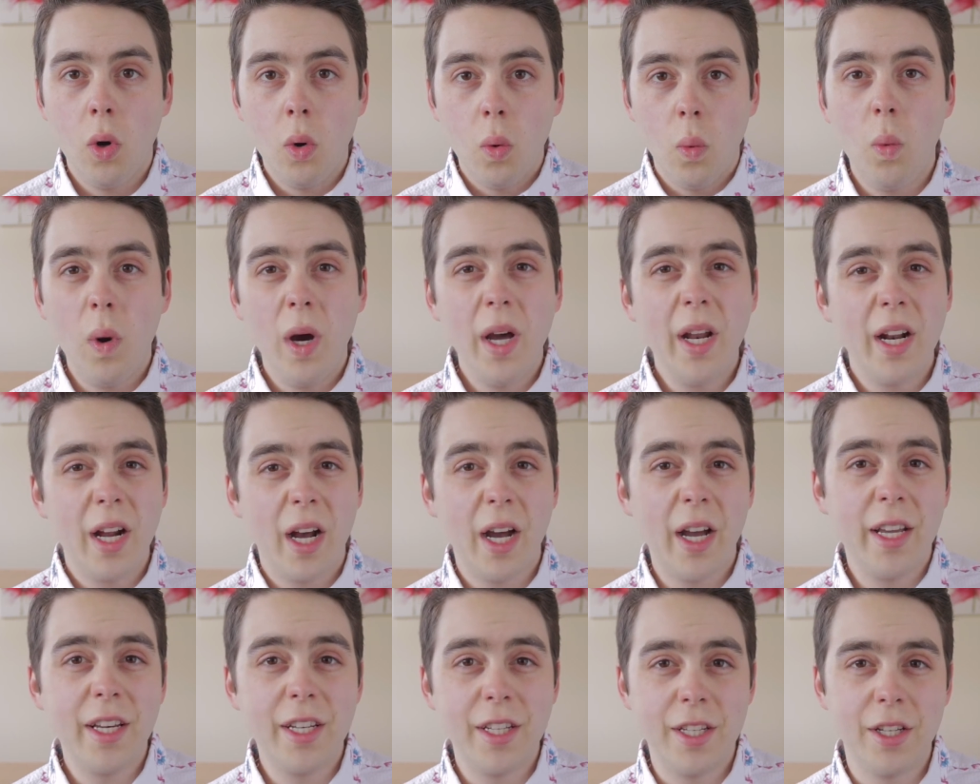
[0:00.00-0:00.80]
What
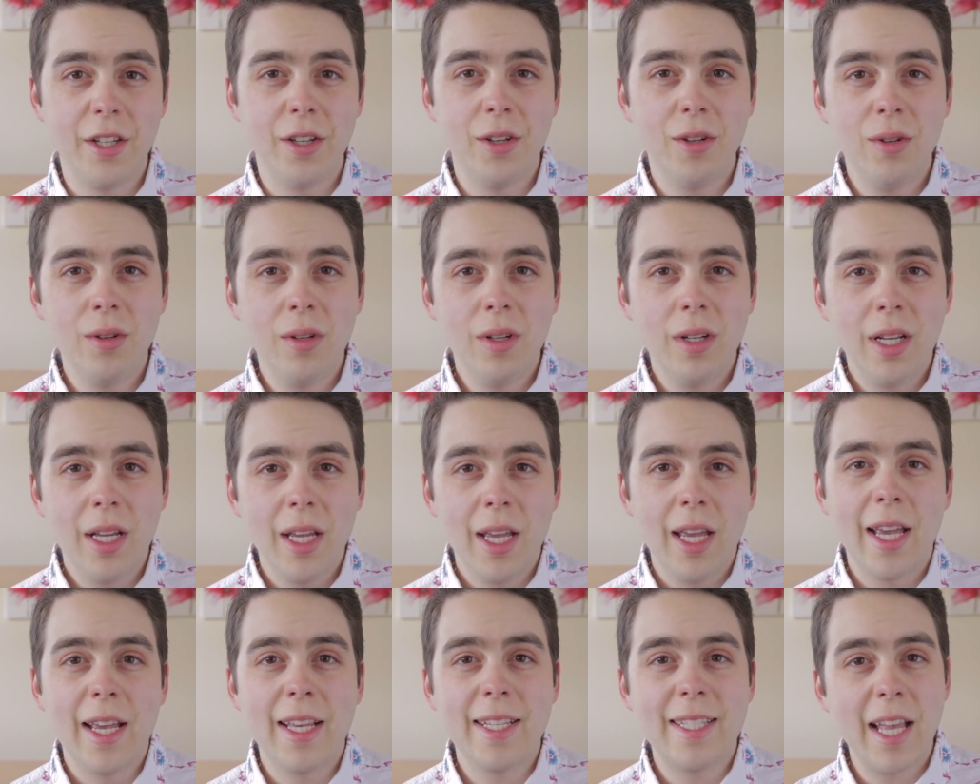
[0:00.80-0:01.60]
I do
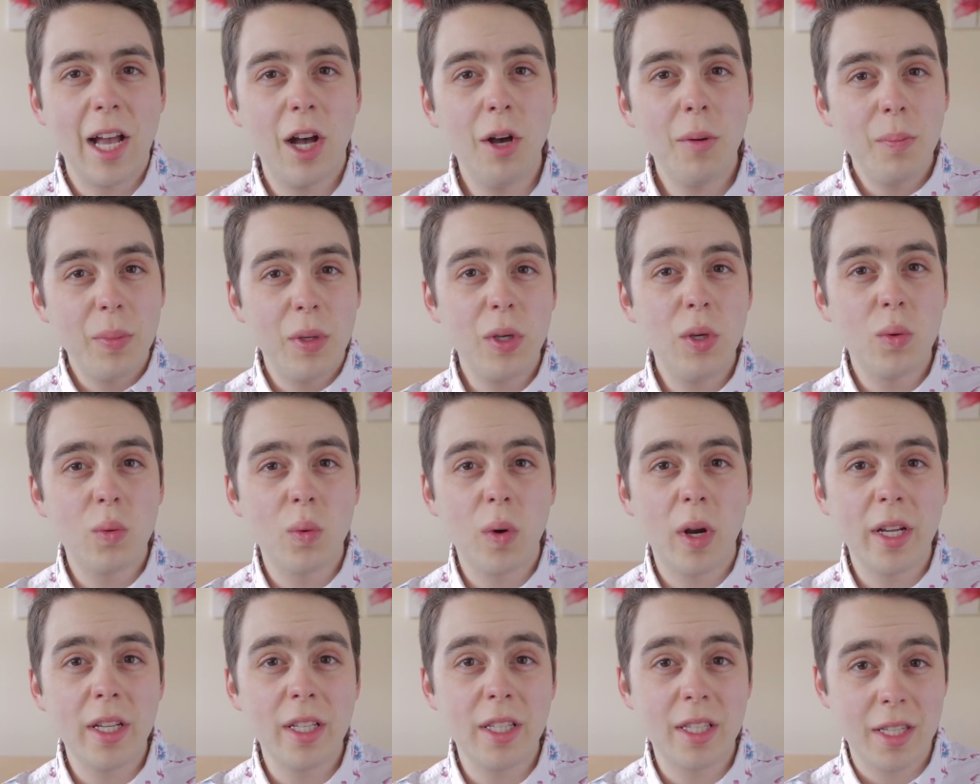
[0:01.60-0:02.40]
is help you
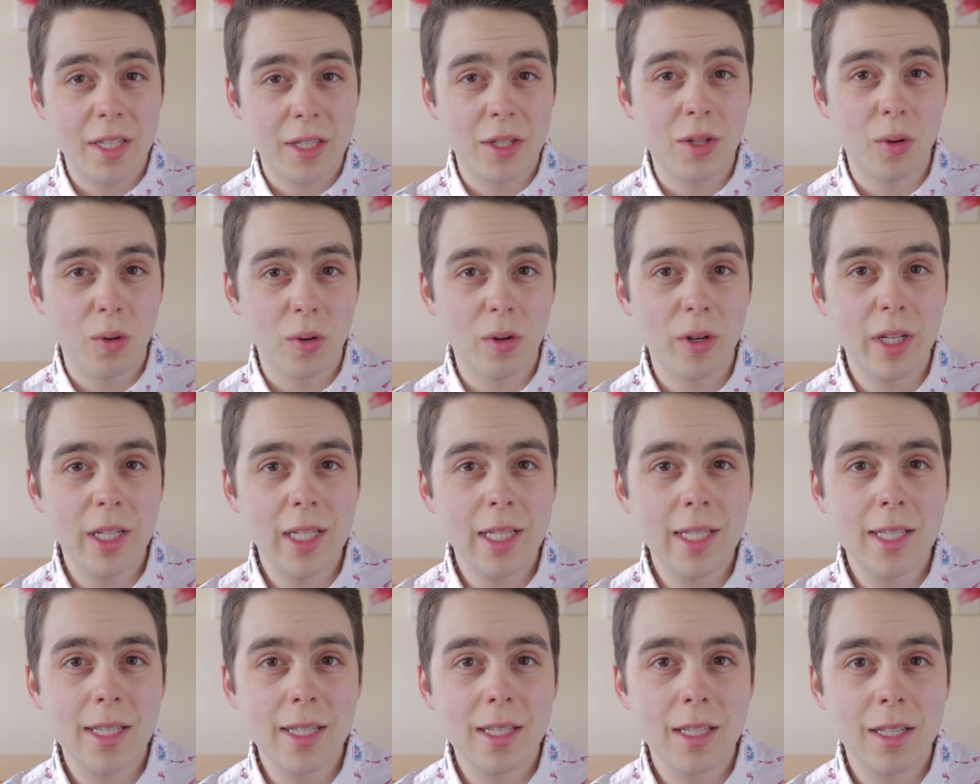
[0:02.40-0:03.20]
write
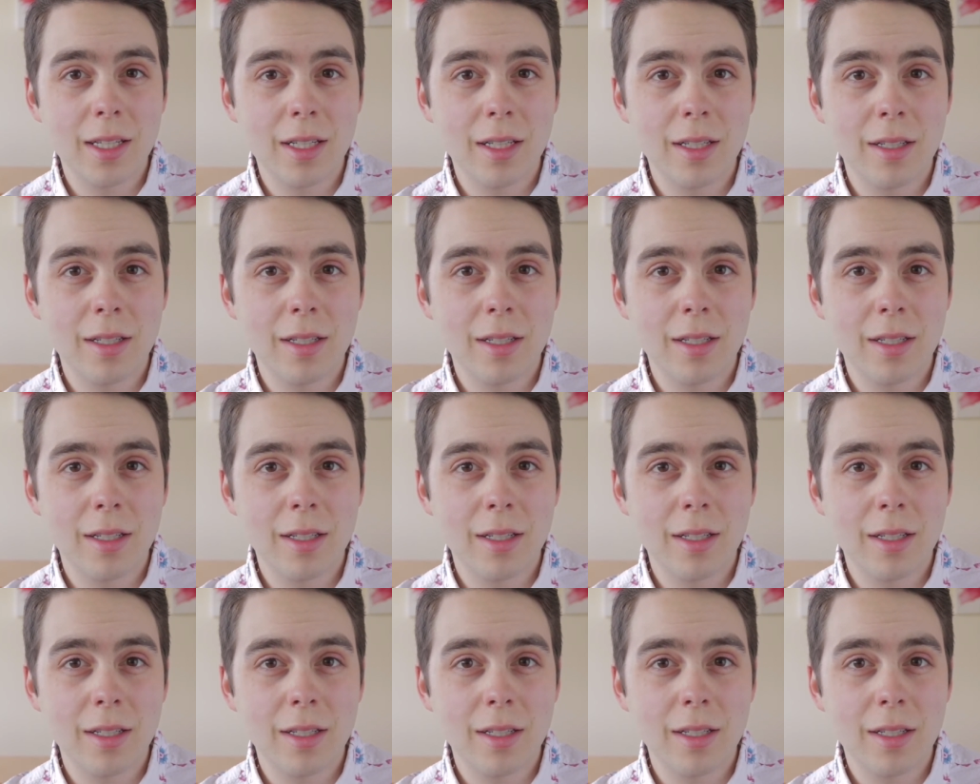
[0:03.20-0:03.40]
stories.